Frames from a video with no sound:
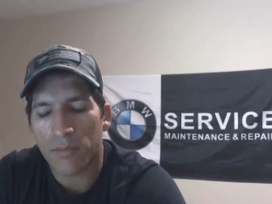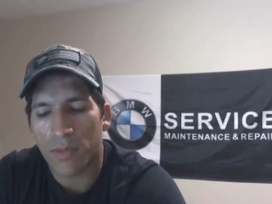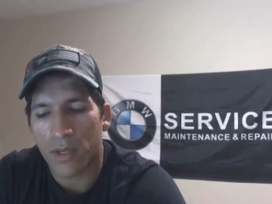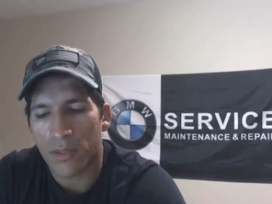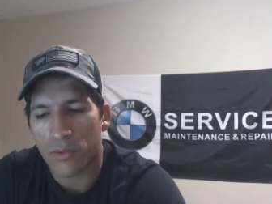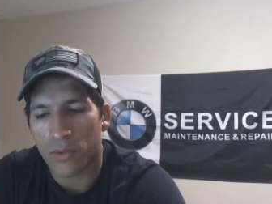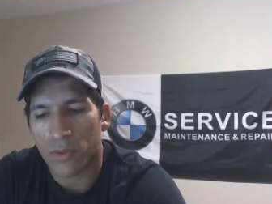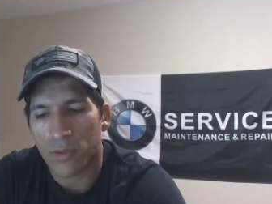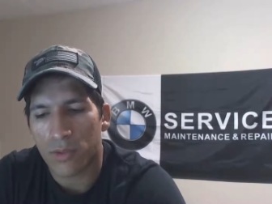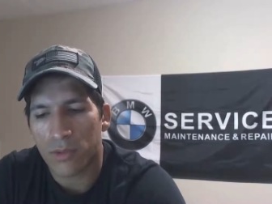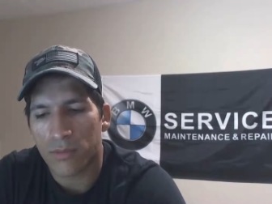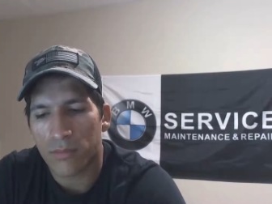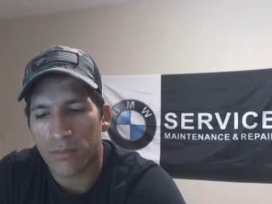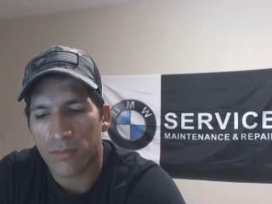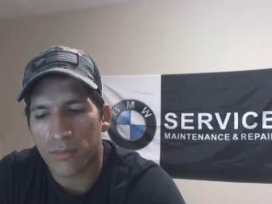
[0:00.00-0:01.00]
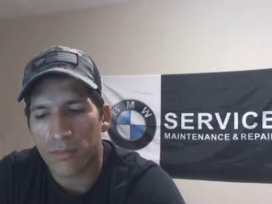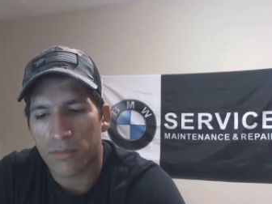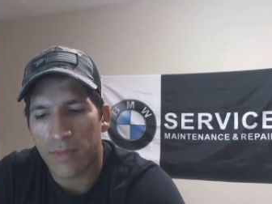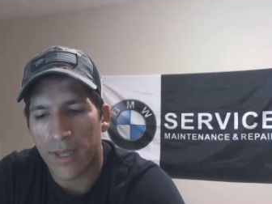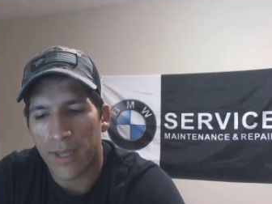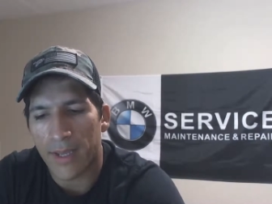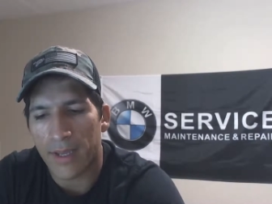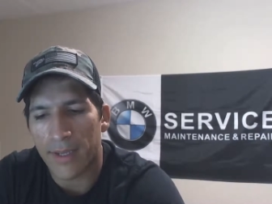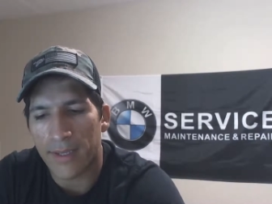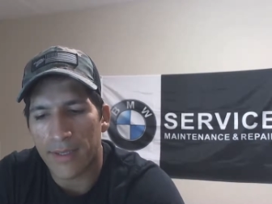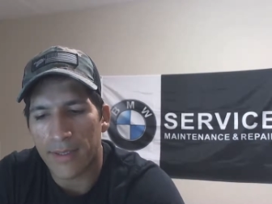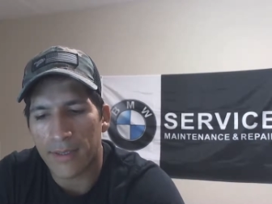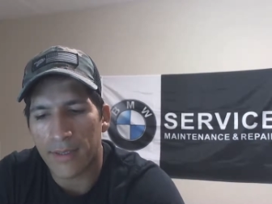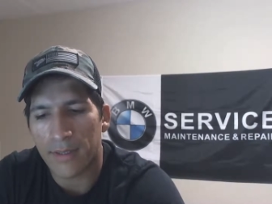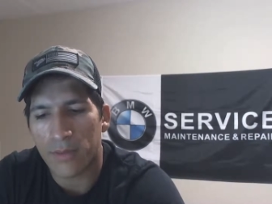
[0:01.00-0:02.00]
module
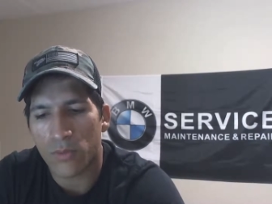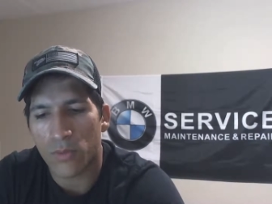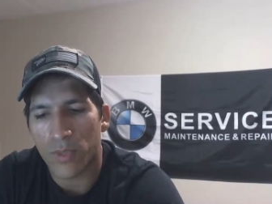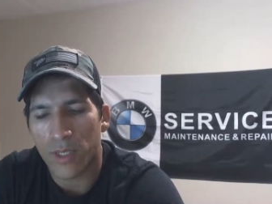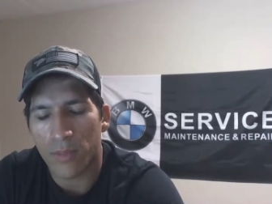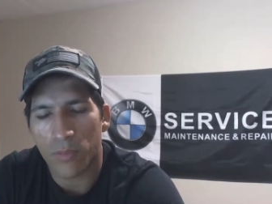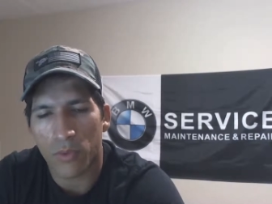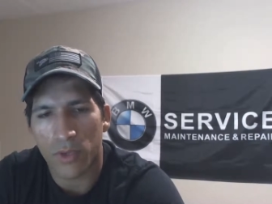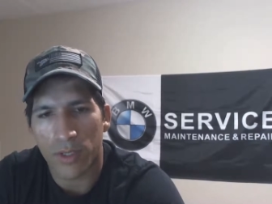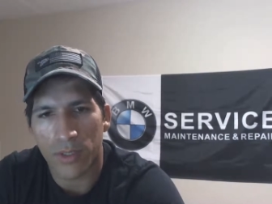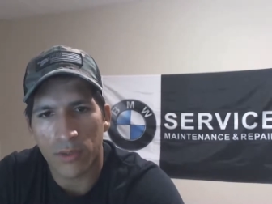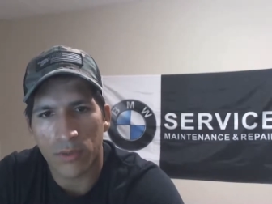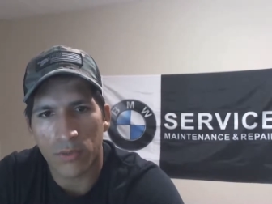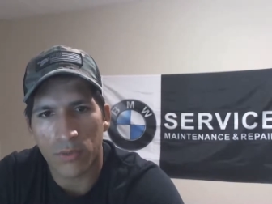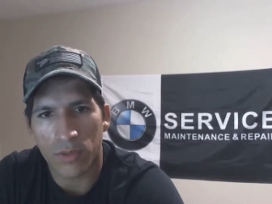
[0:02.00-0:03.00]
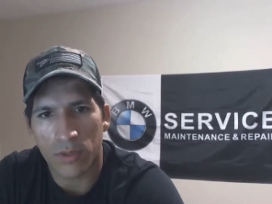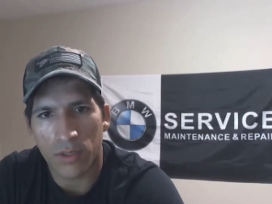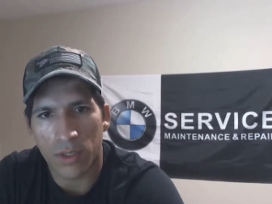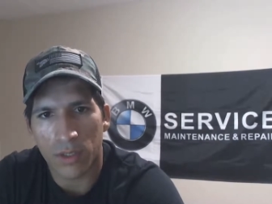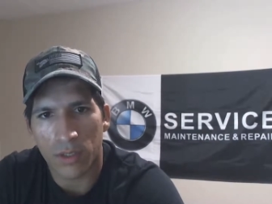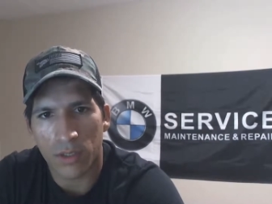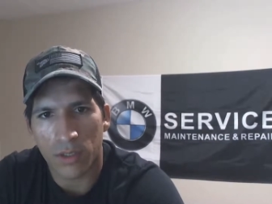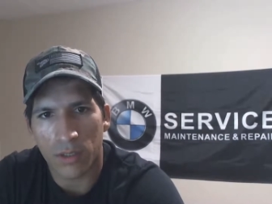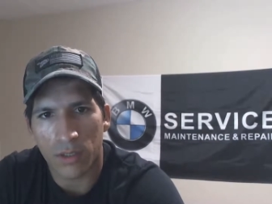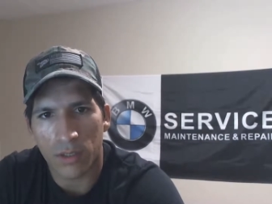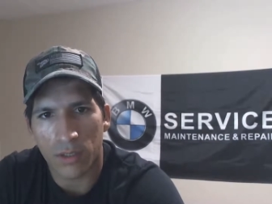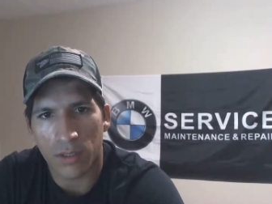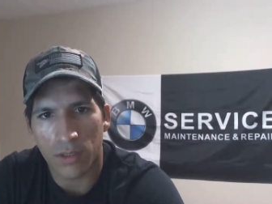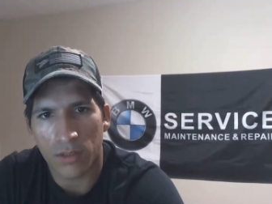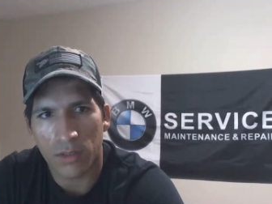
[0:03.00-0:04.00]
has weak points, which are
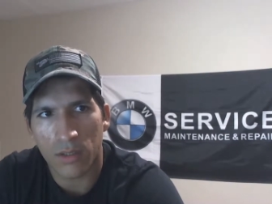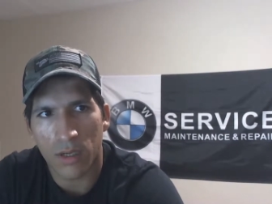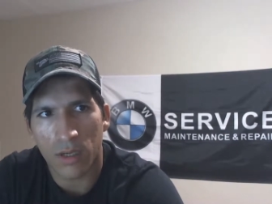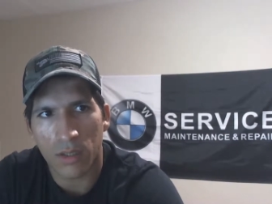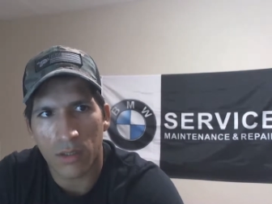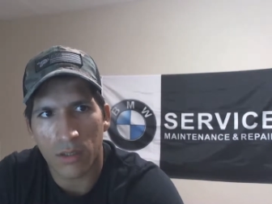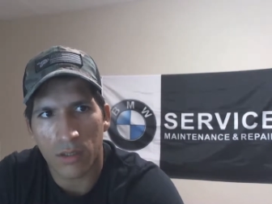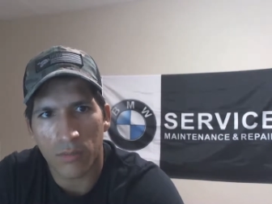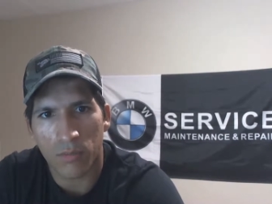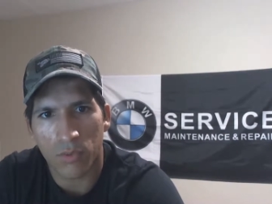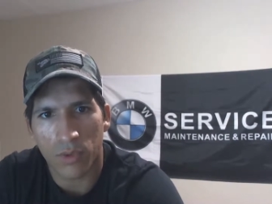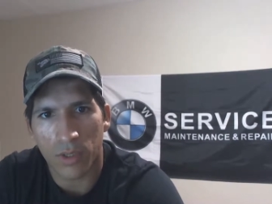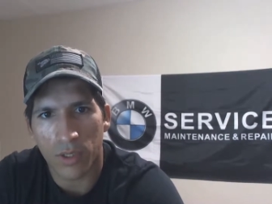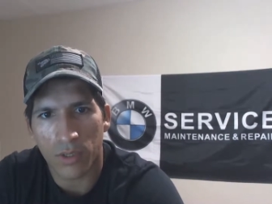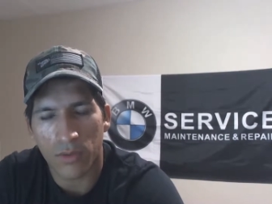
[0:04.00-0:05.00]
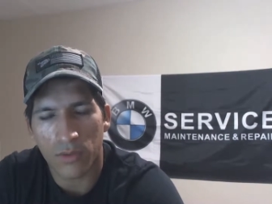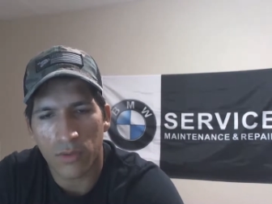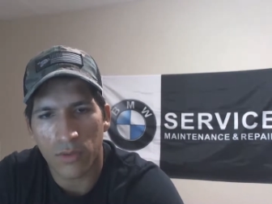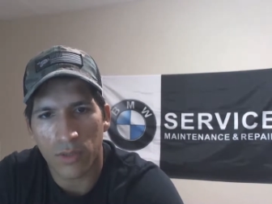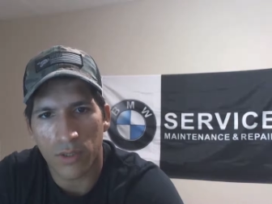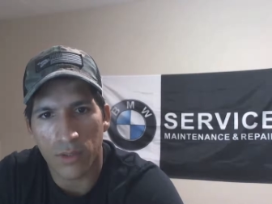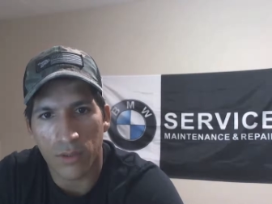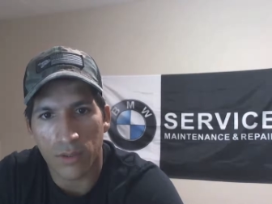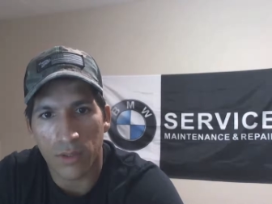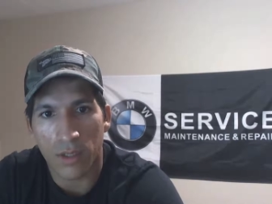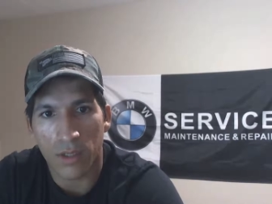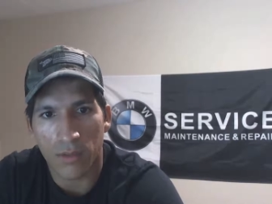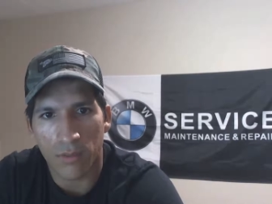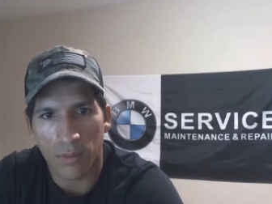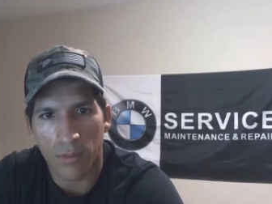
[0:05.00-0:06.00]
the solder points
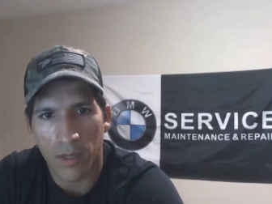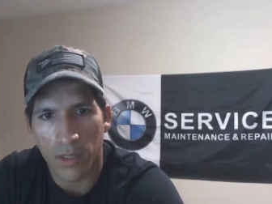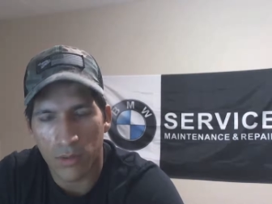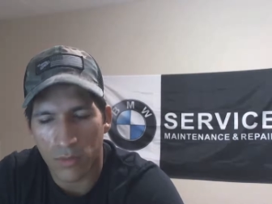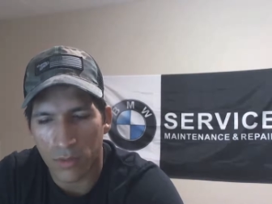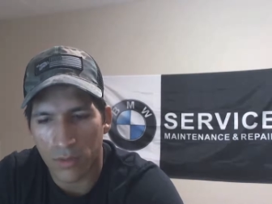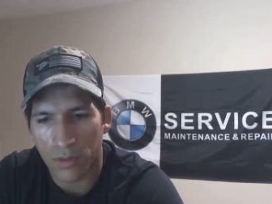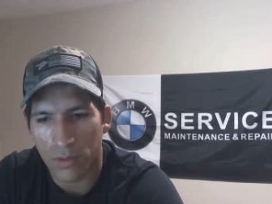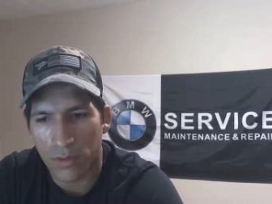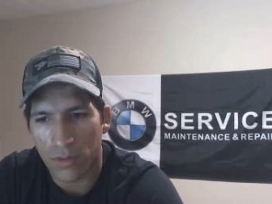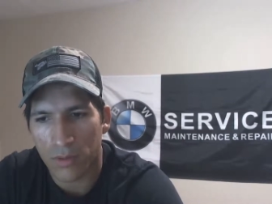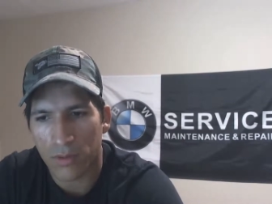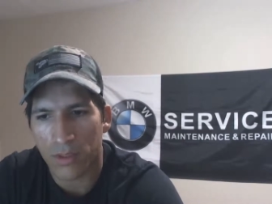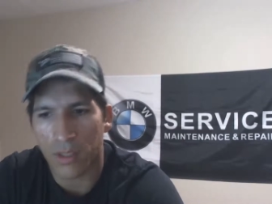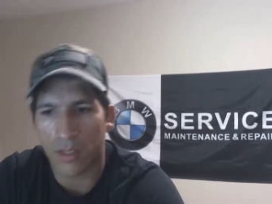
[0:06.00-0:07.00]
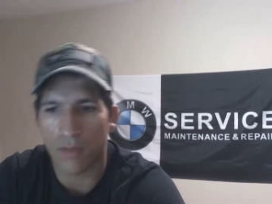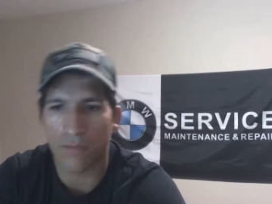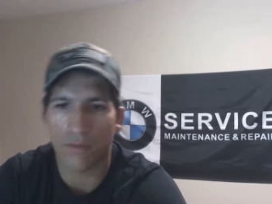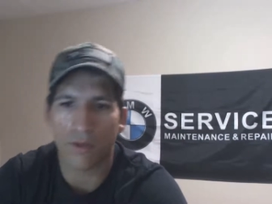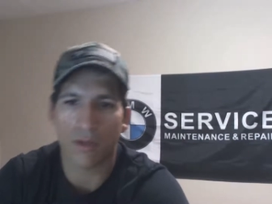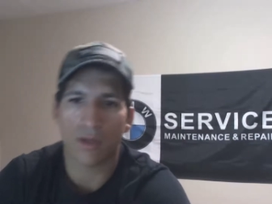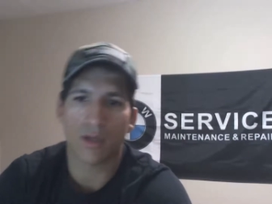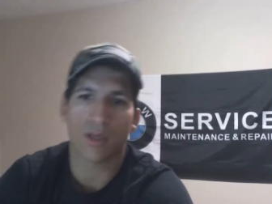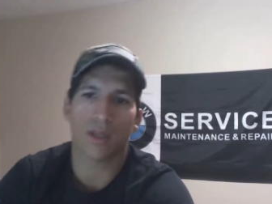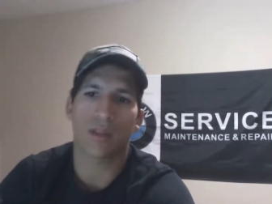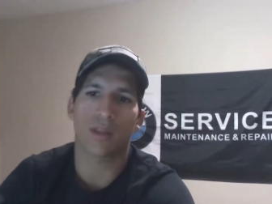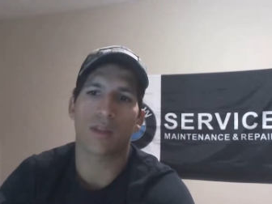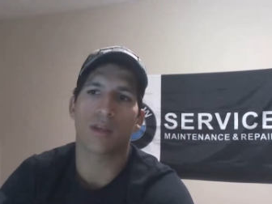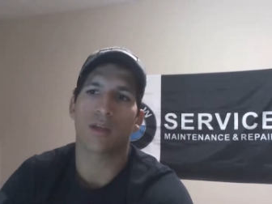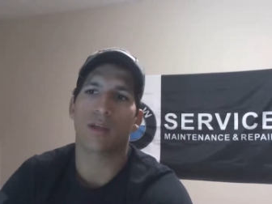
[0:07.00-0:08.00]
inside of the module. And if you look at
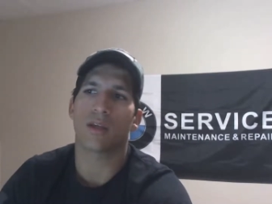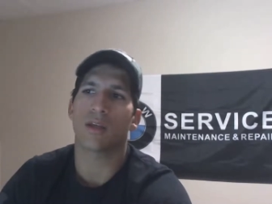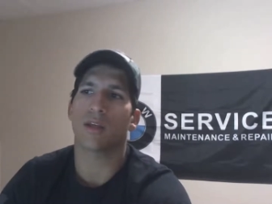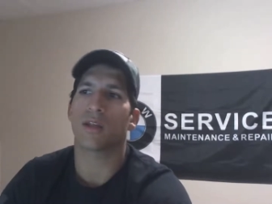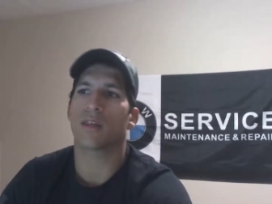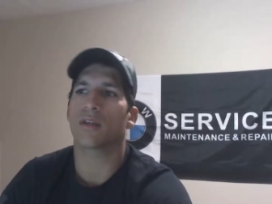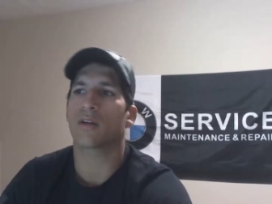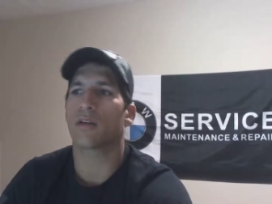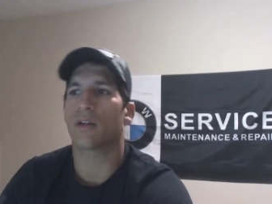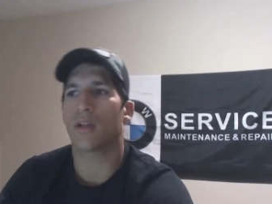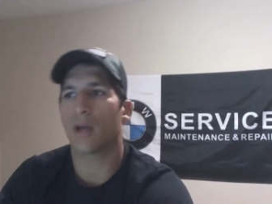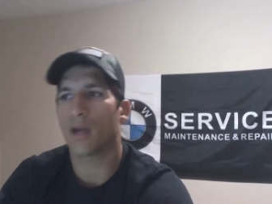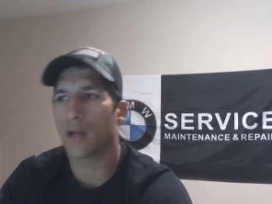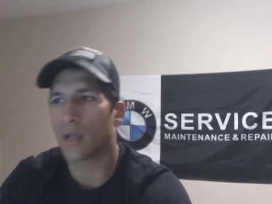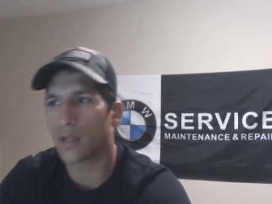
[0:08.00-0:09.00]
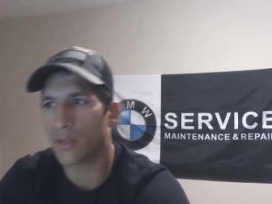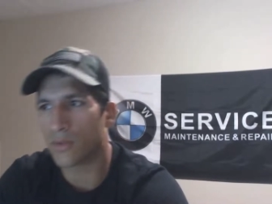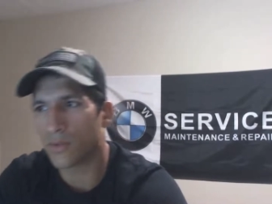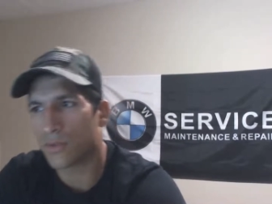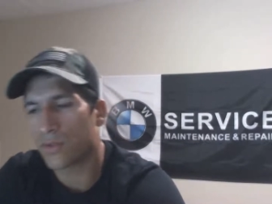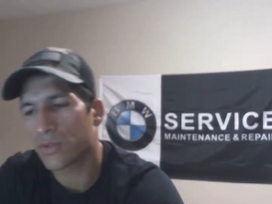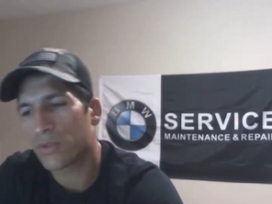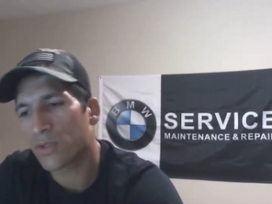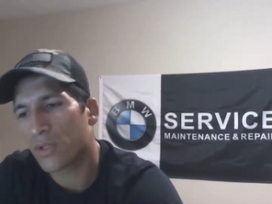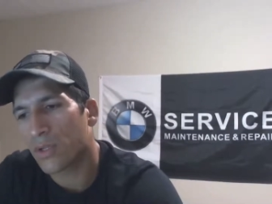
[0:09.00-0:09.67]
the E39's